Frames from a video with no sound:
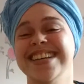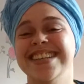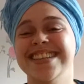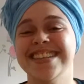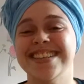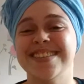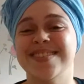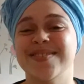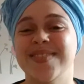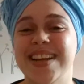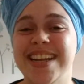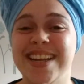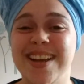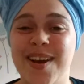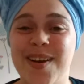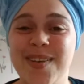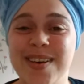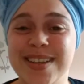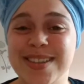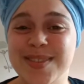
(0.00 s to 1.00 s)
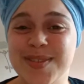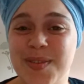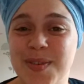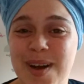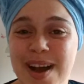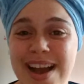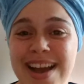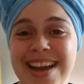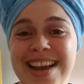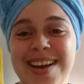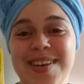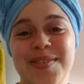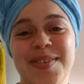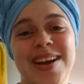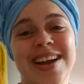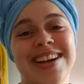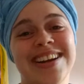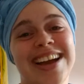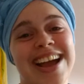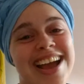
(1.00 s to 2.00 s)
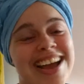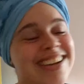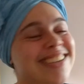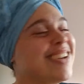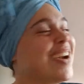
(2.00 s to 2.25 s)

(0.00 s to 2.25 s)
This video is why I wear head